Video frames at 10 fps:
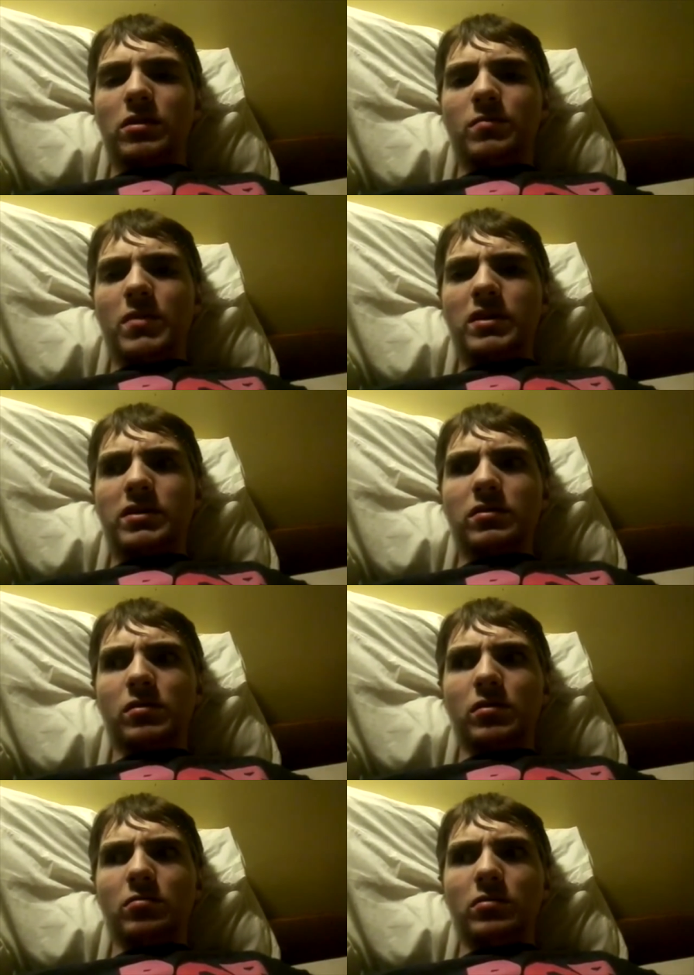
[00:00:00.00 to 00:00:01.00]
the
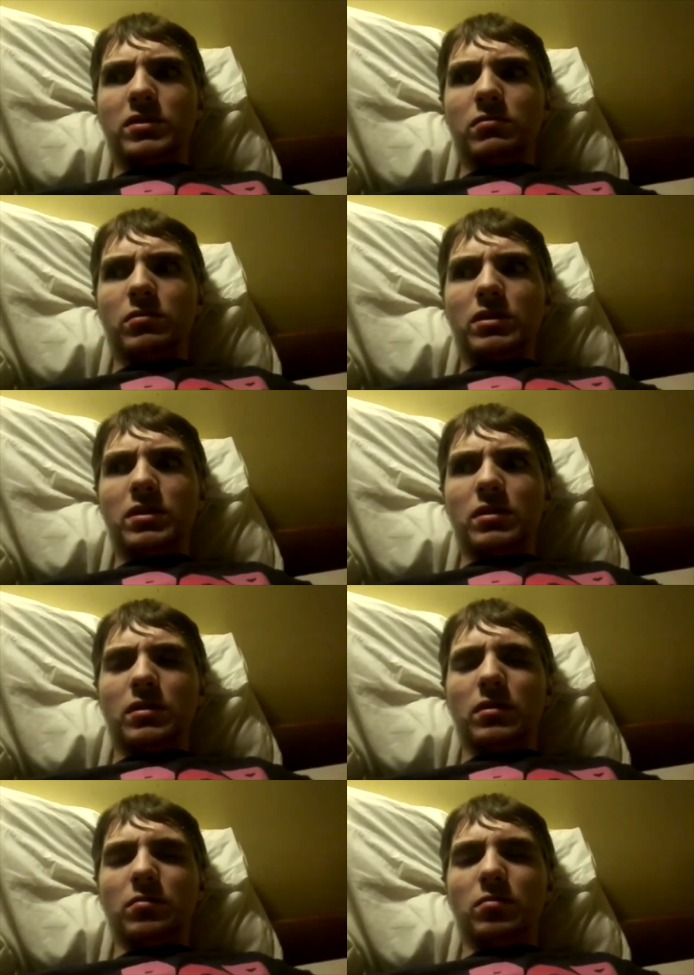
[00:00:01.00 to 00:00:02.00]
monster was the
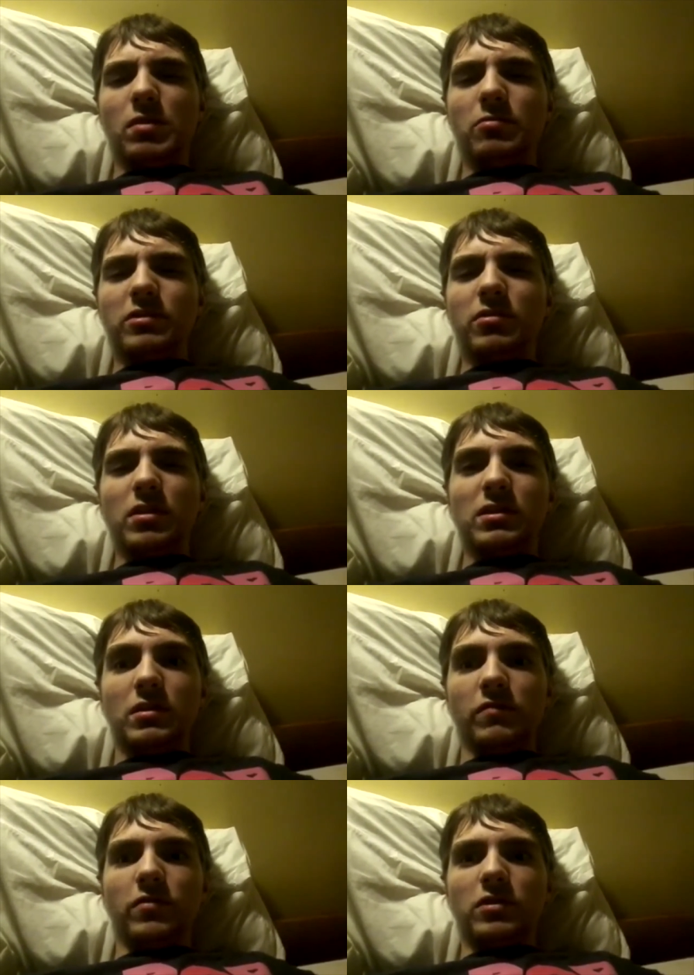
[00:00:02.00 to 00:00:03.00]
reason the mom was crazy in
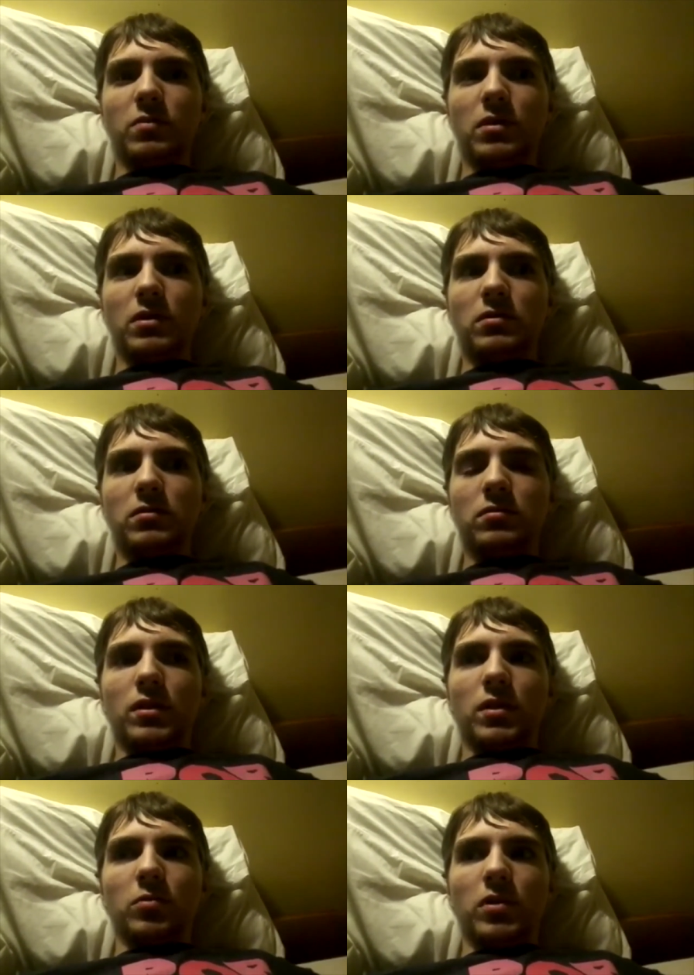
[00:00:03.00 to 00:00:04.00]
the first place.
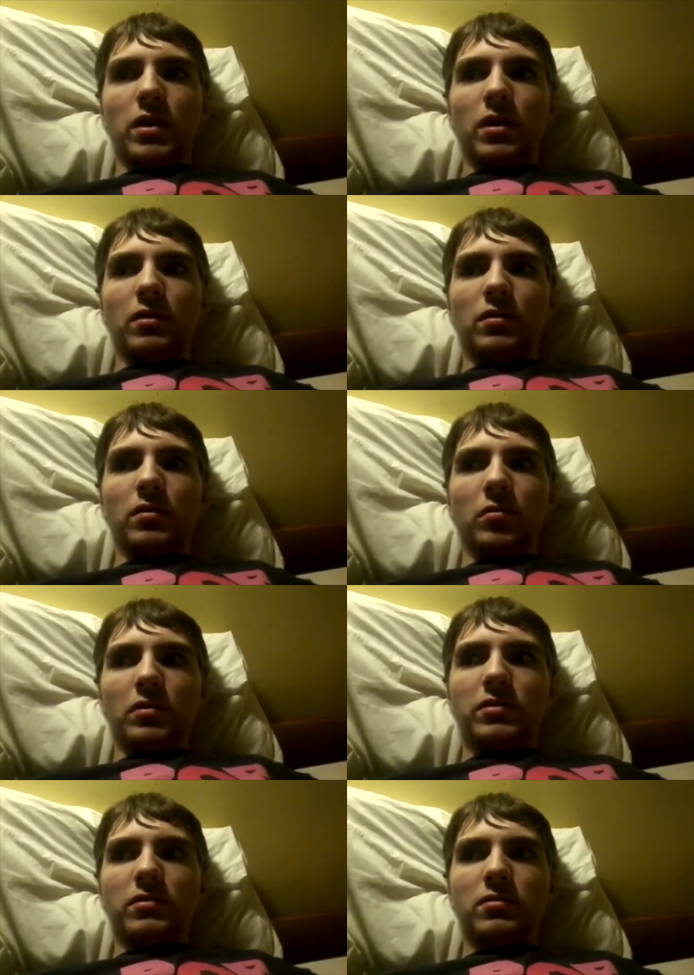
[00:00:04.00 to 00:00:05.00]
And why there
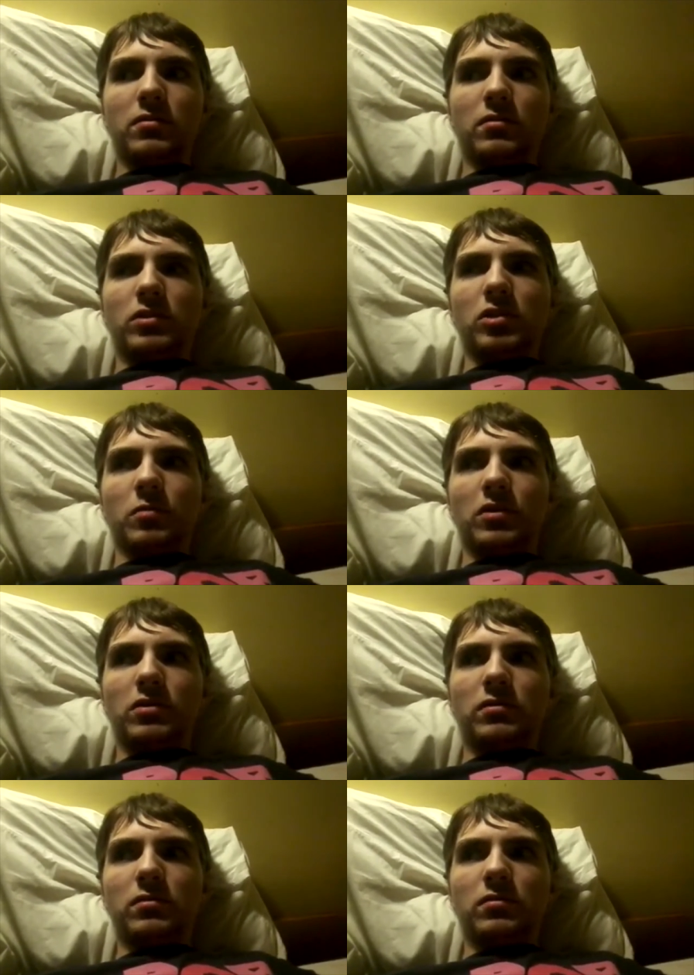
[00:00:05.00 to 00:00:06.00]
was so
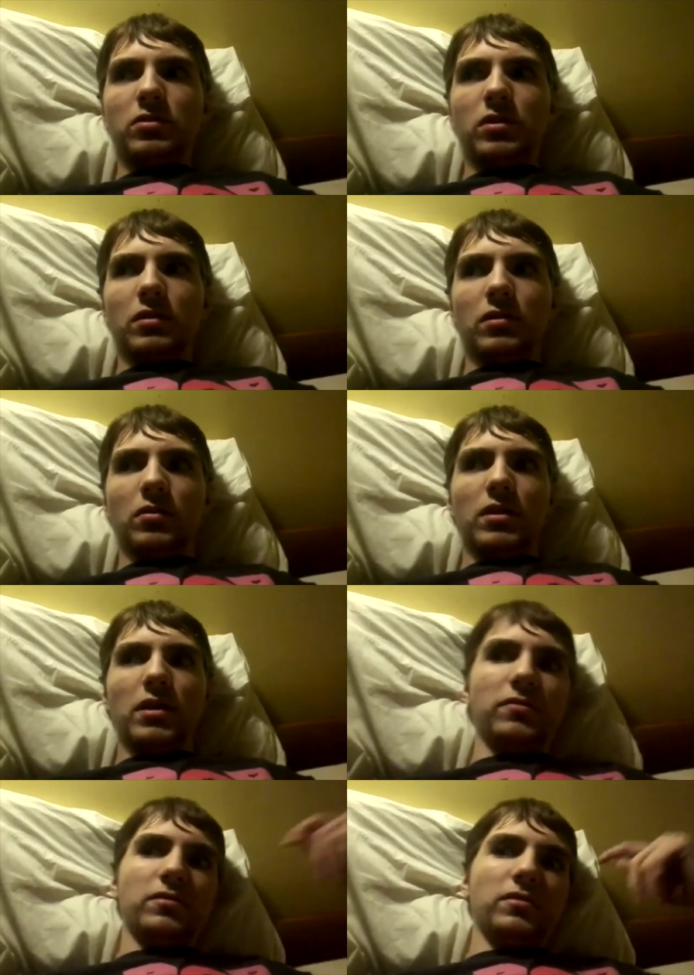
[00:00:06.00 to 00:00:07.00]
much shit in their
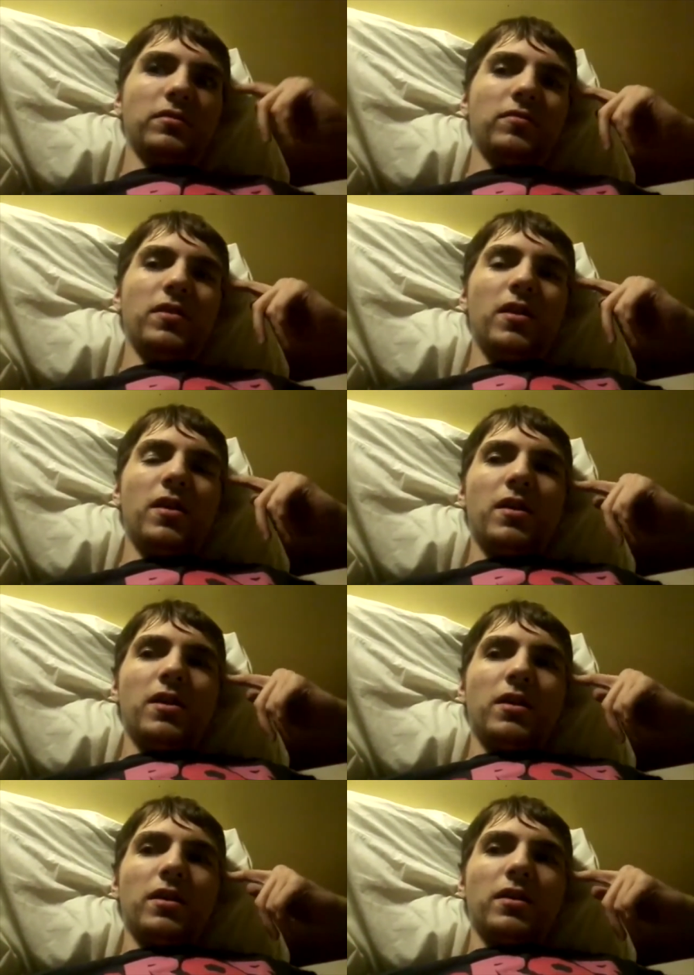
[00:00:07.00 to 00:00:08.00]
lives and
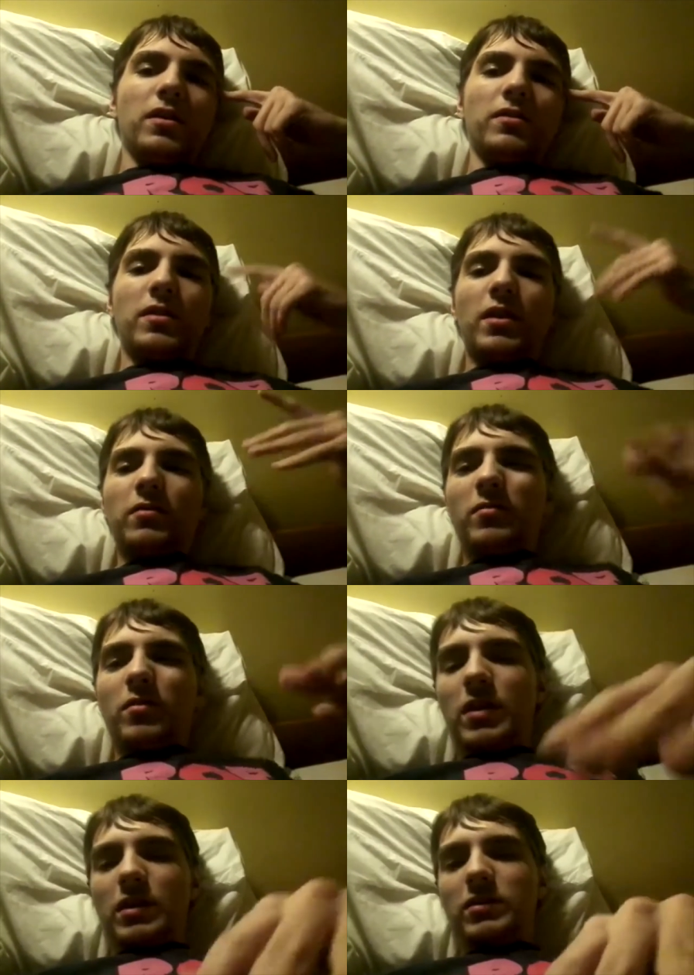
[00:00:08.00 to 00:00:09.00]
stuff.
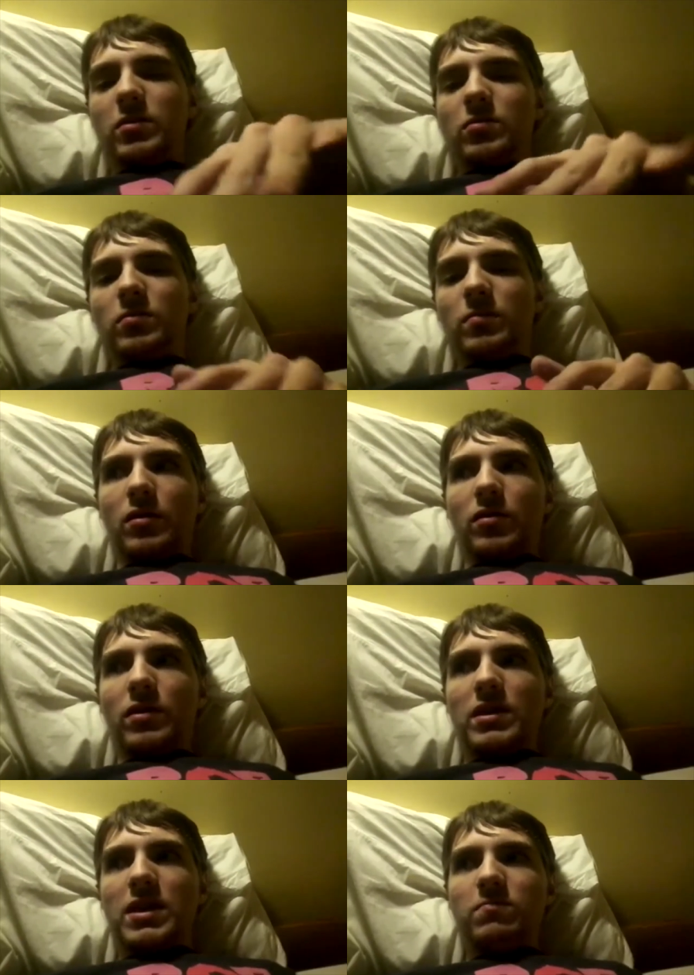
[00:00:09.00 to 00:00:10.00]
Okay, so...
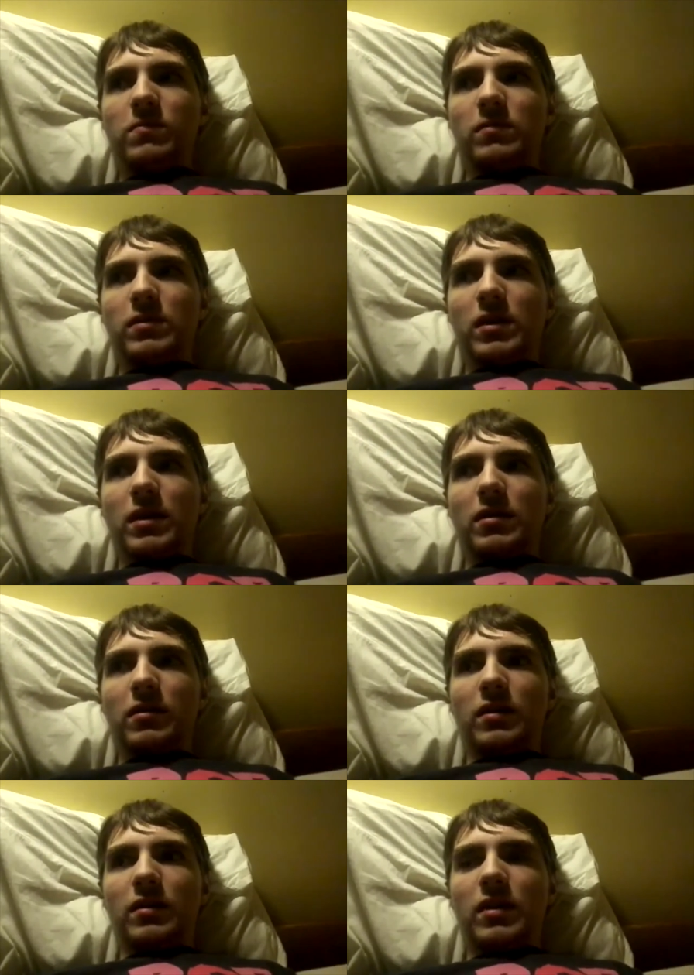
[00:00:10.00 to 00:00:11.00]
They kept, like,
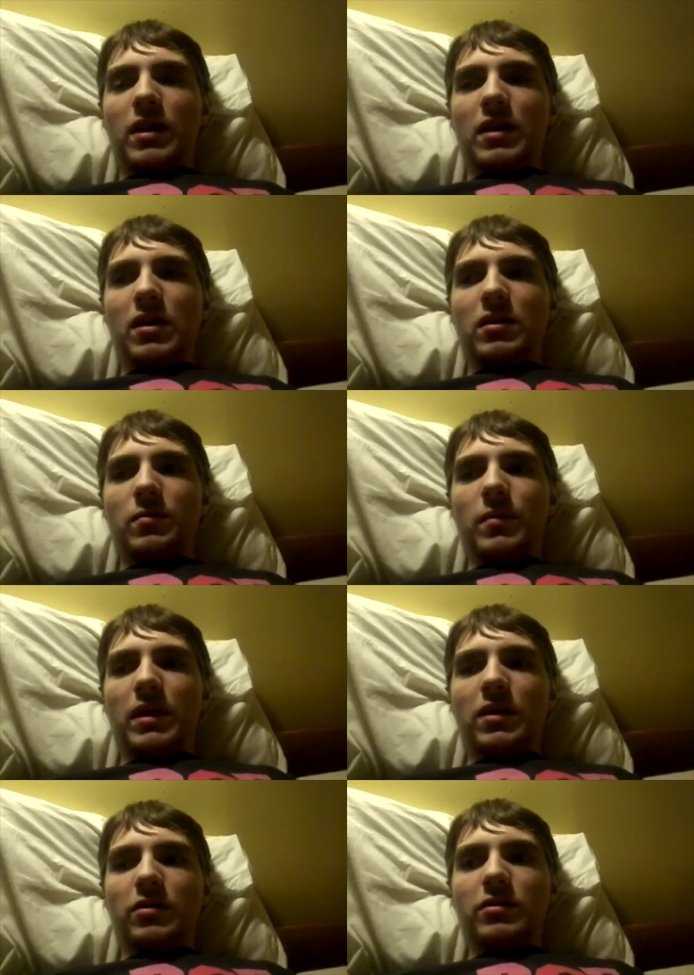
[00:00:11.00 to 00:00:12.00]
getting on the
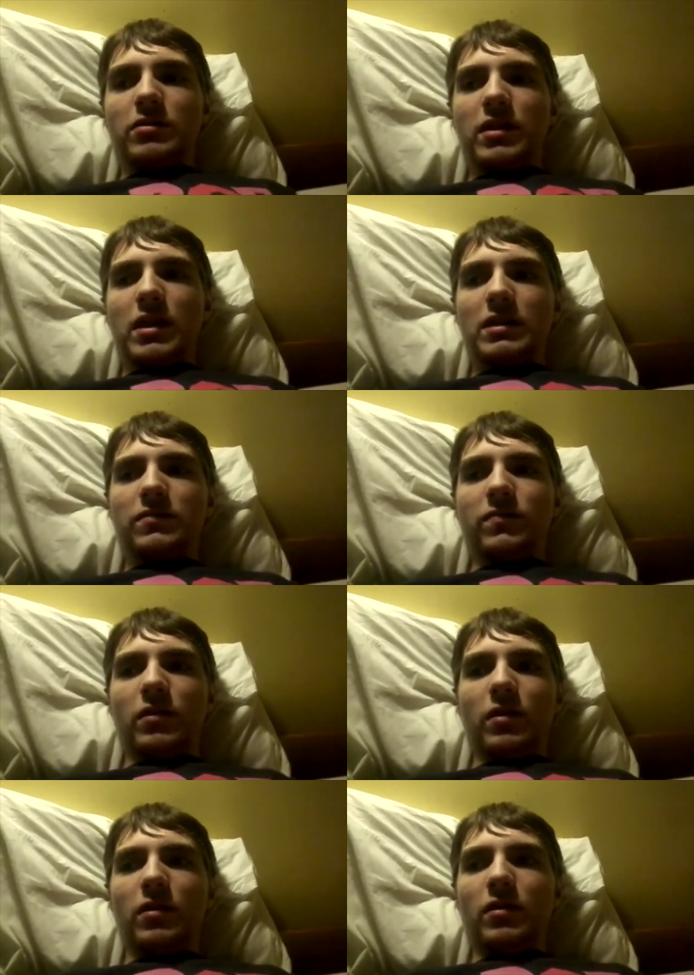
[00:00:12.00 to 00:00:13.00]
main character's case
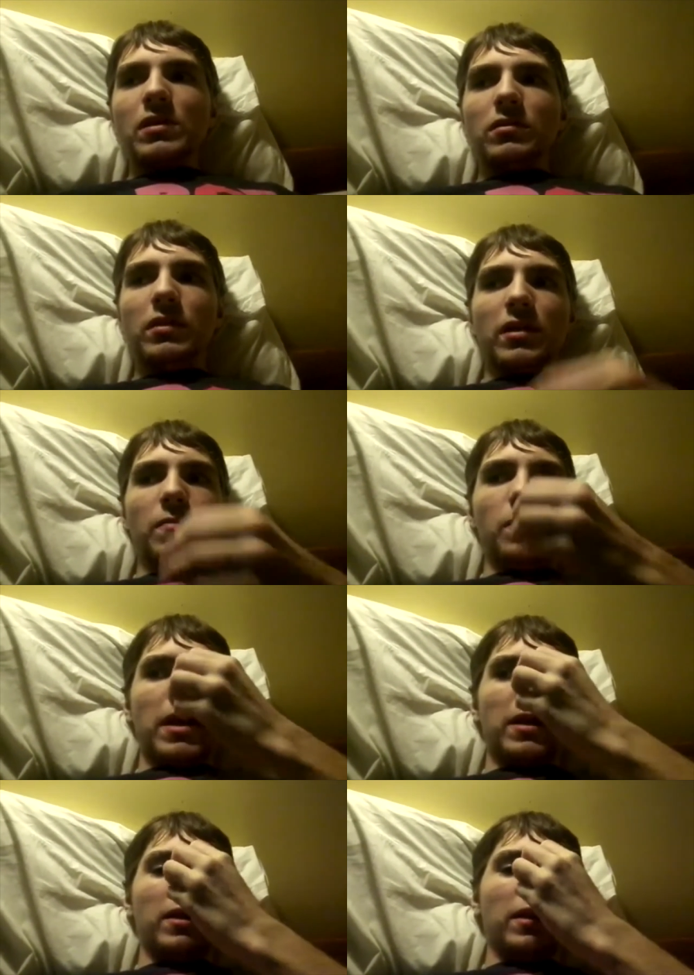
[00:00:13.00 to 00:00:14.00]
for, like,
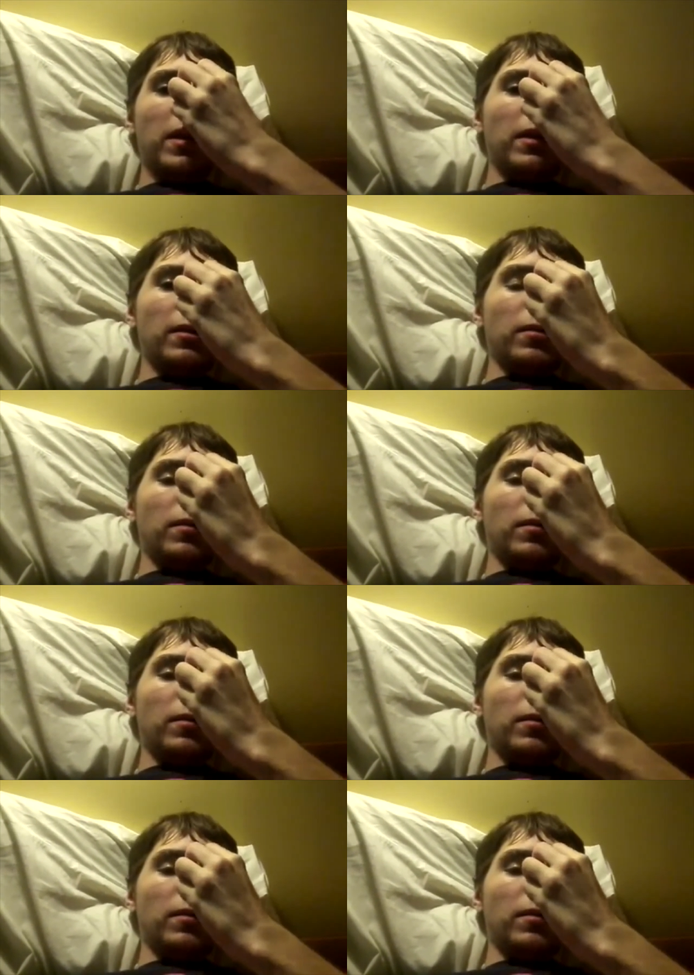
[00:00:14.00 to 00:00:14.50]
abandoning